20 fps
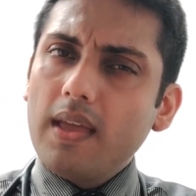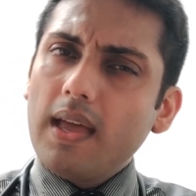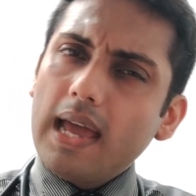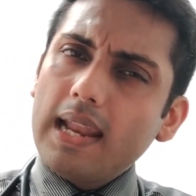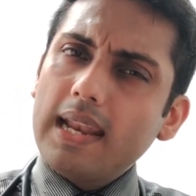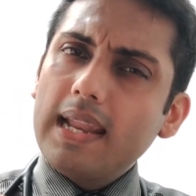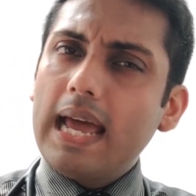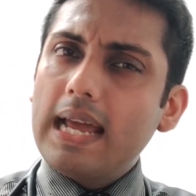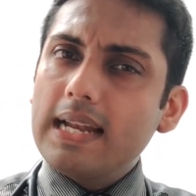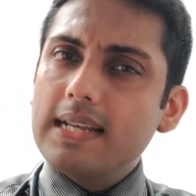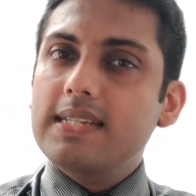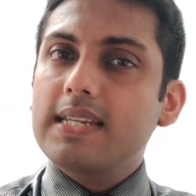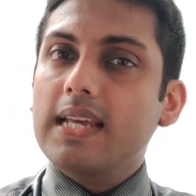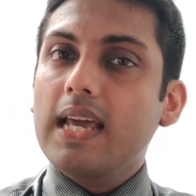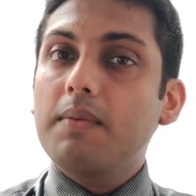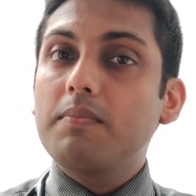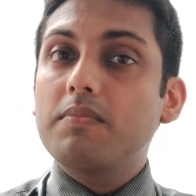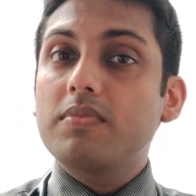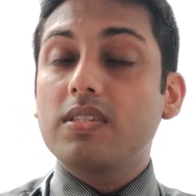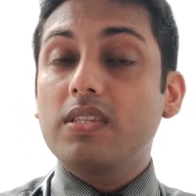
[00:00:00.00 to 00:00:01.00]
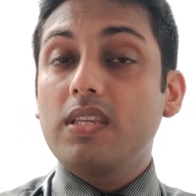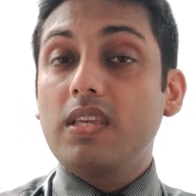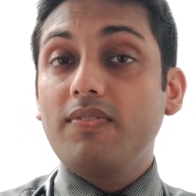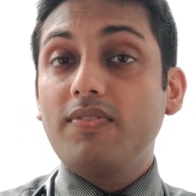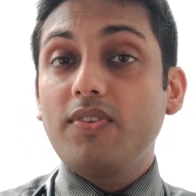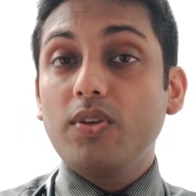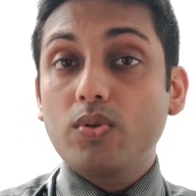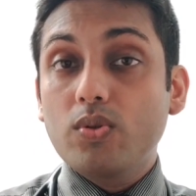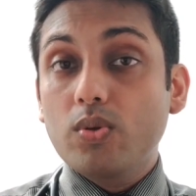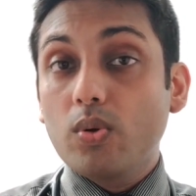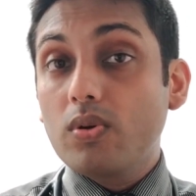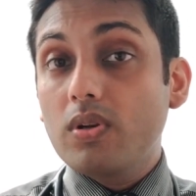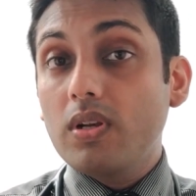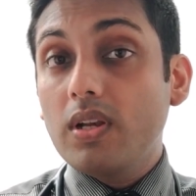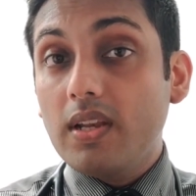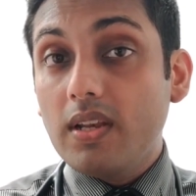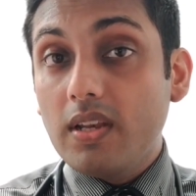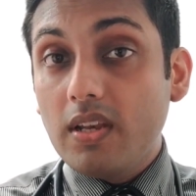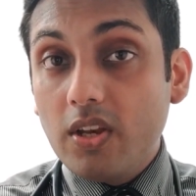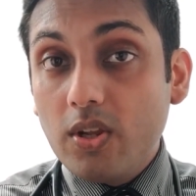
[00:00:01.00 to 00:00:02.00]
and at times give you
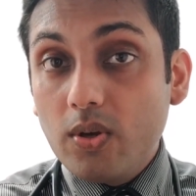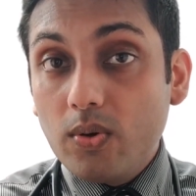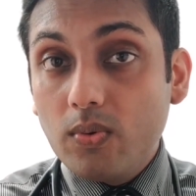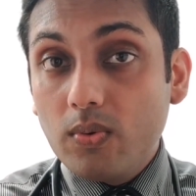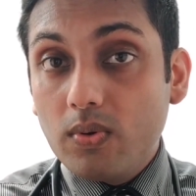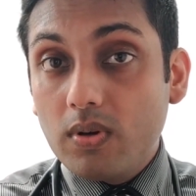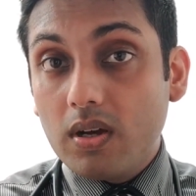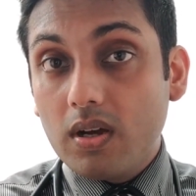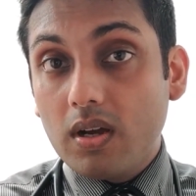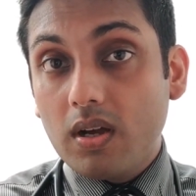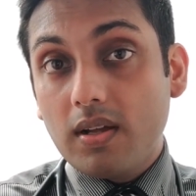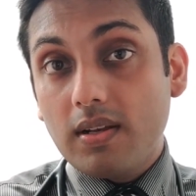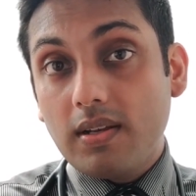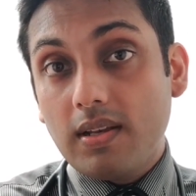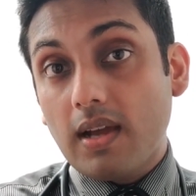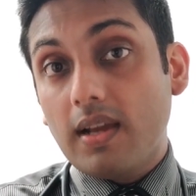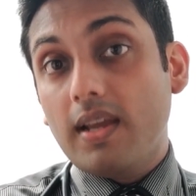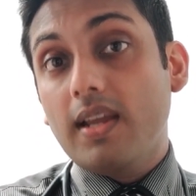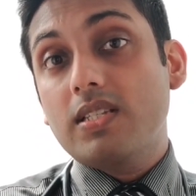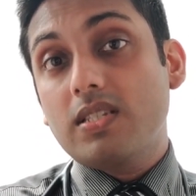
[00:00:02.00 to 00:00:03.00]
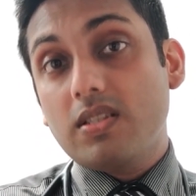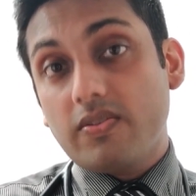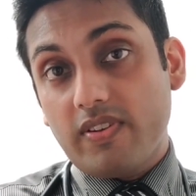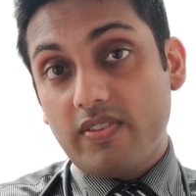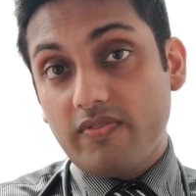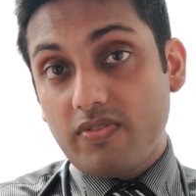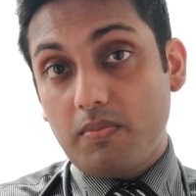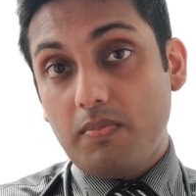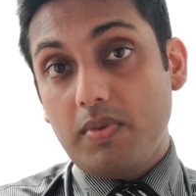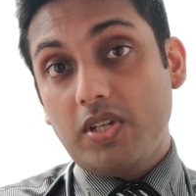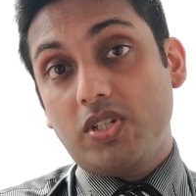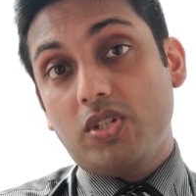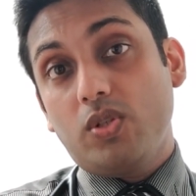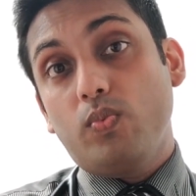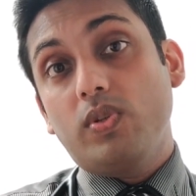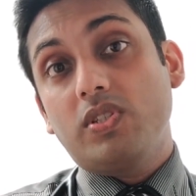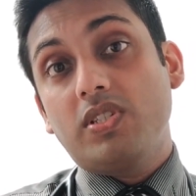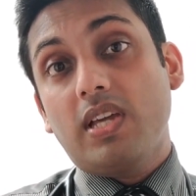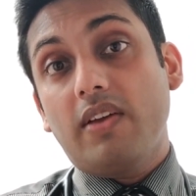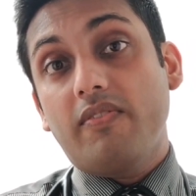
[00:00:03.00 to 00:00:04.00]
totally new nuggets of information
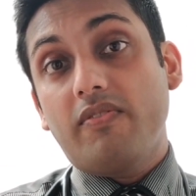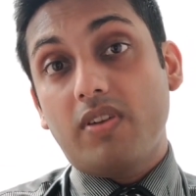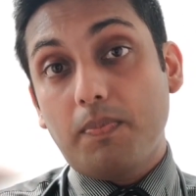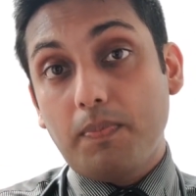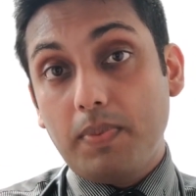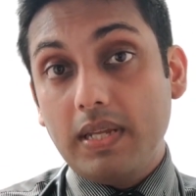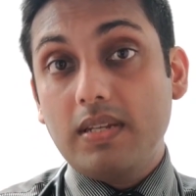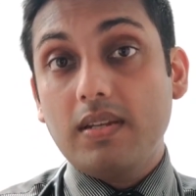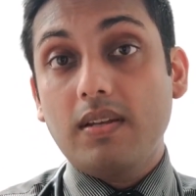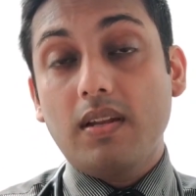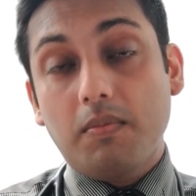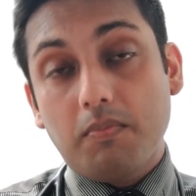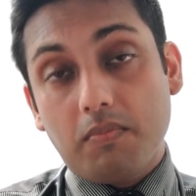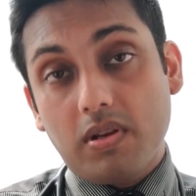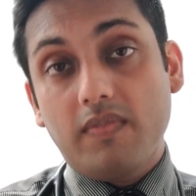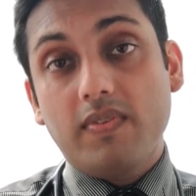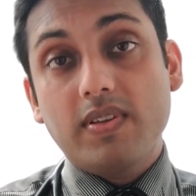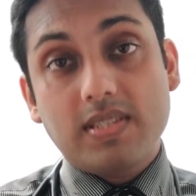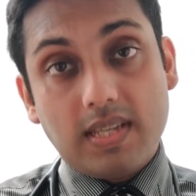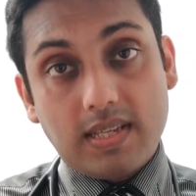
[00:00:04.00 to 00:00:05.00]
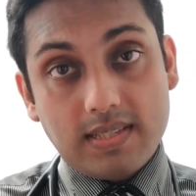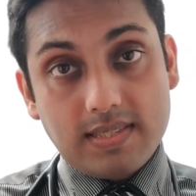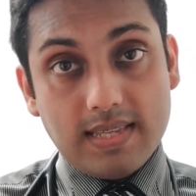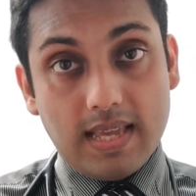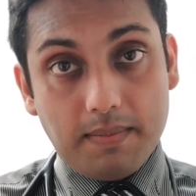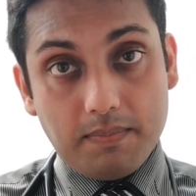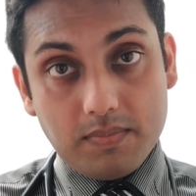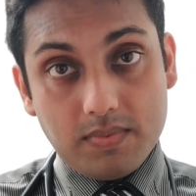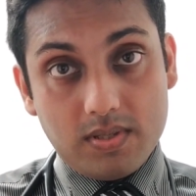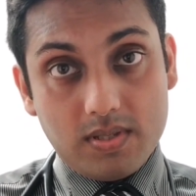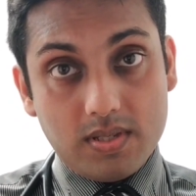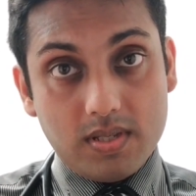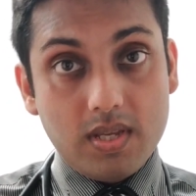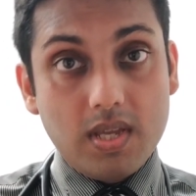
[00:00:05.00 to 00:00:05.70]
which have repeated in previous exams.